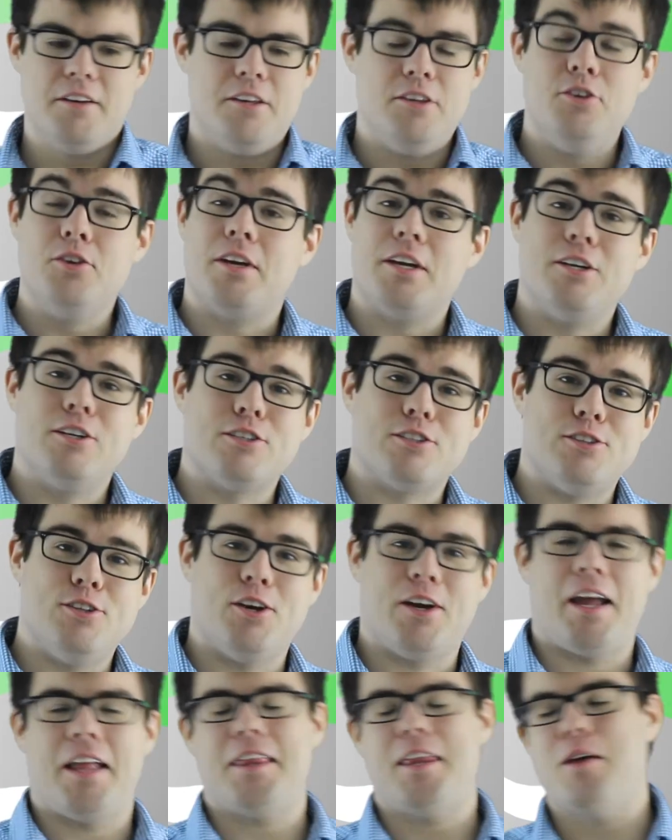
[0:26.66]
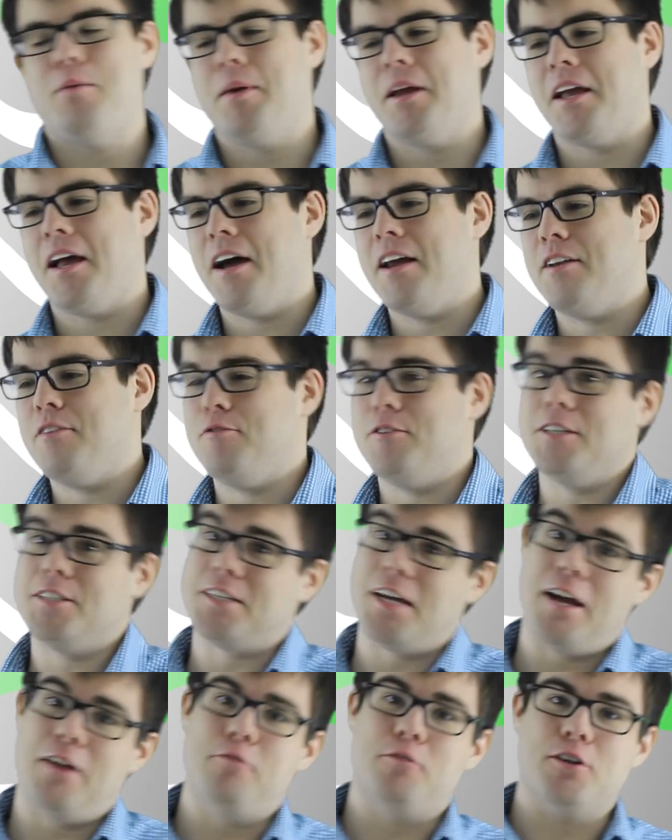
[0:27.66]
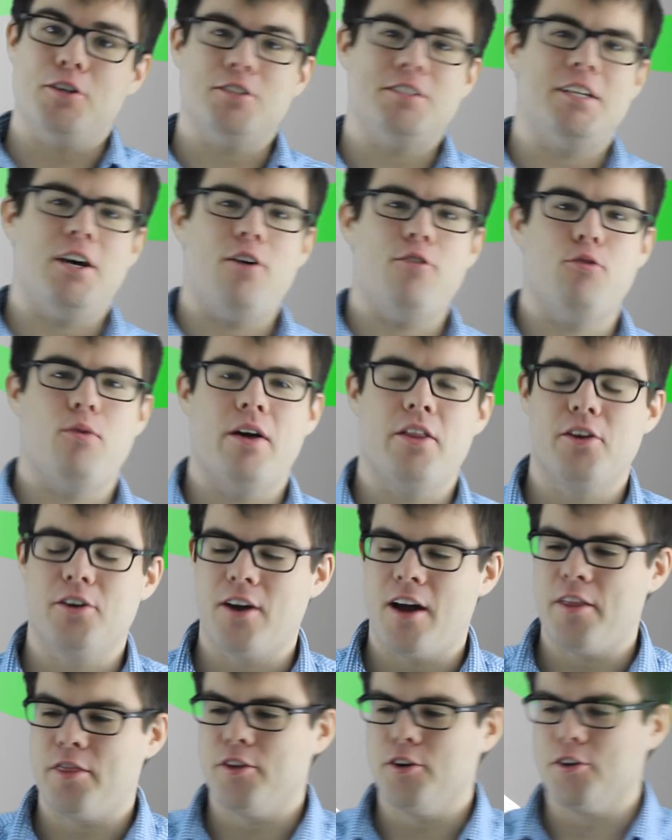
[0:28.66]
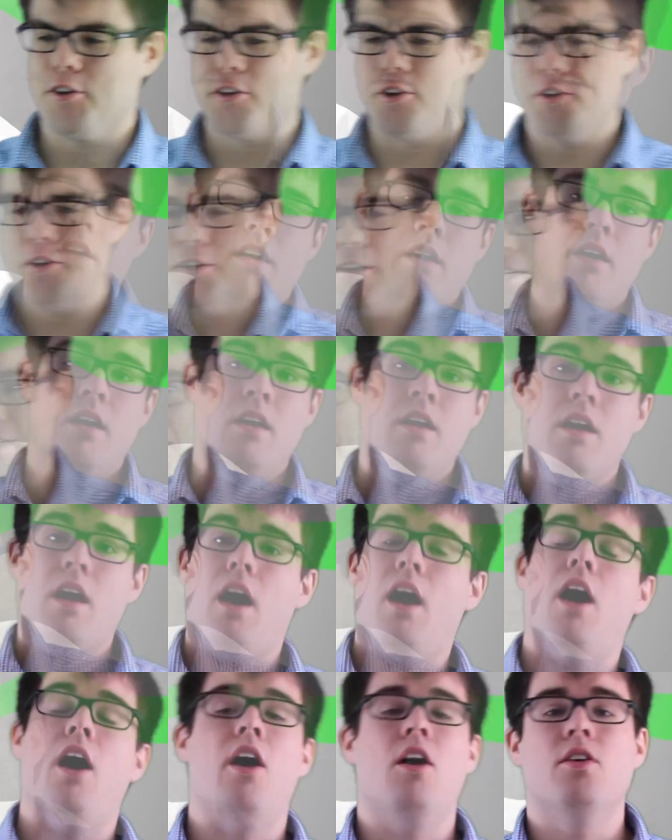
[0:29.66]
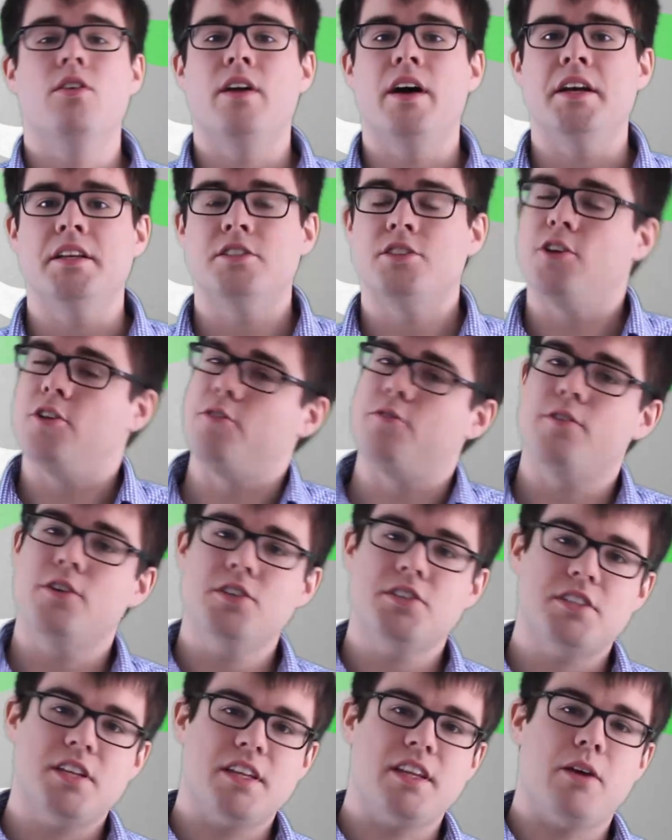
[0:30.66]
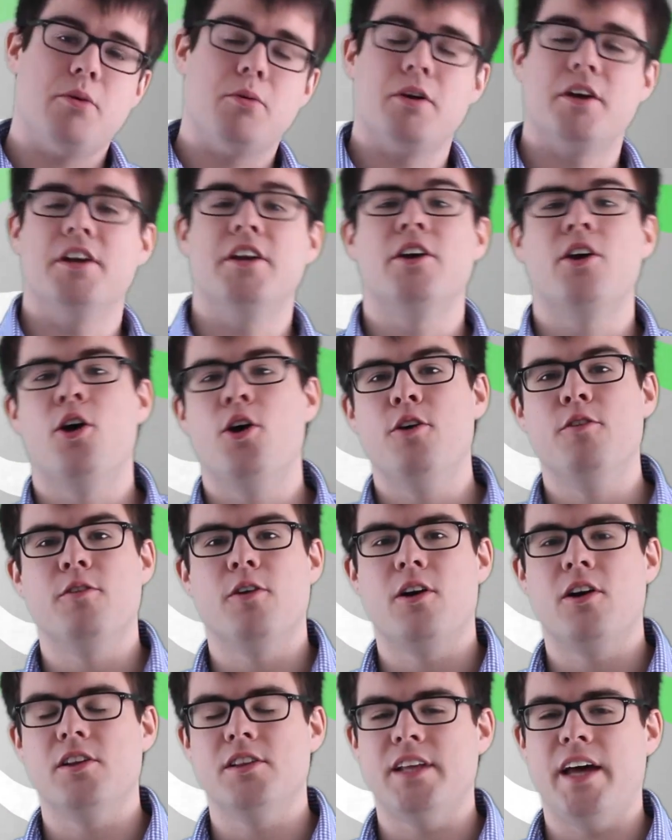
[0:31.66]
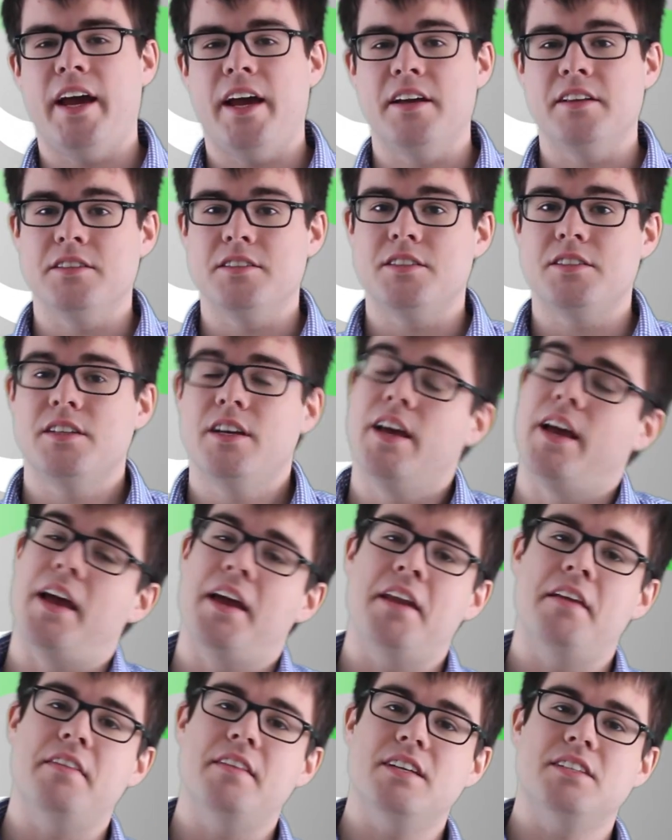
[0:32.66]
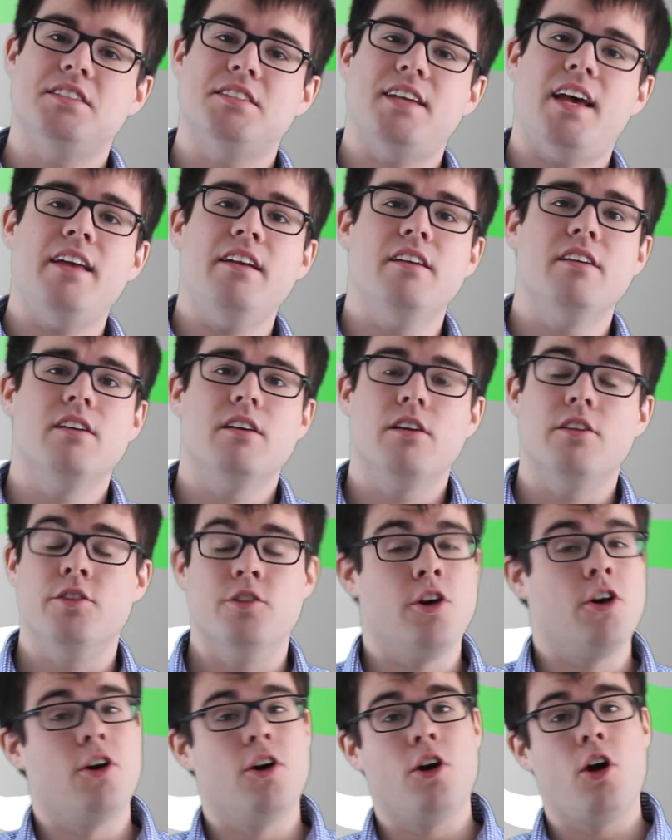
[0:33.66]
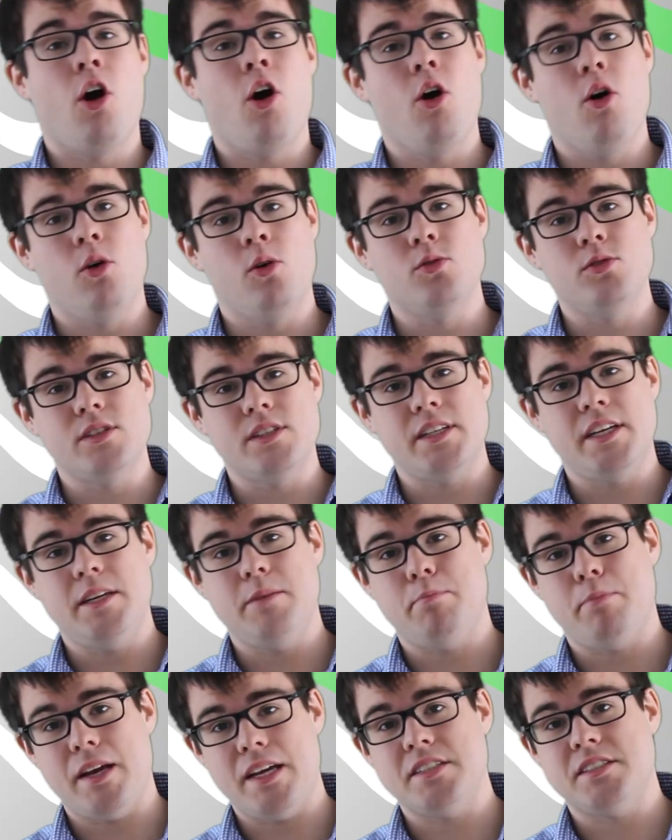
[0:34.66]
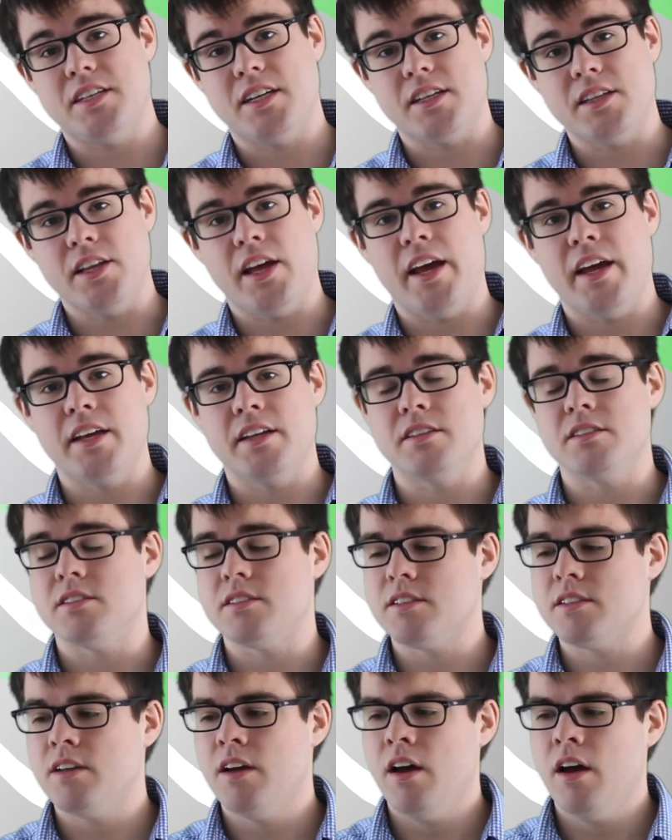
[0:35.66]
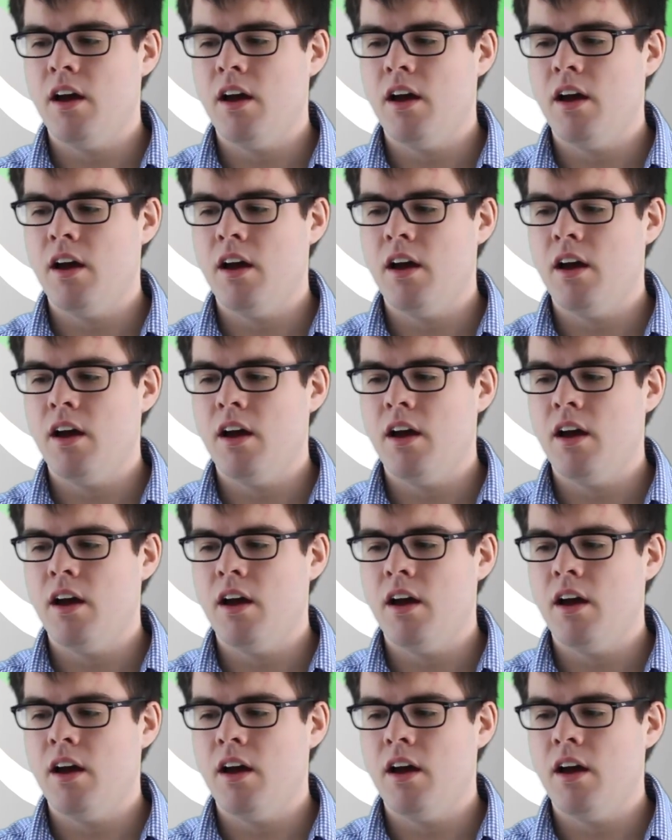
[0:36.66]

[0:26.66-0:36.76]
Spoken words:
you can just look at them and kind of decide for yourself whether or not they're good. Alright, so the first thing that we're going to go over are lands, and in this set there are only basic lands.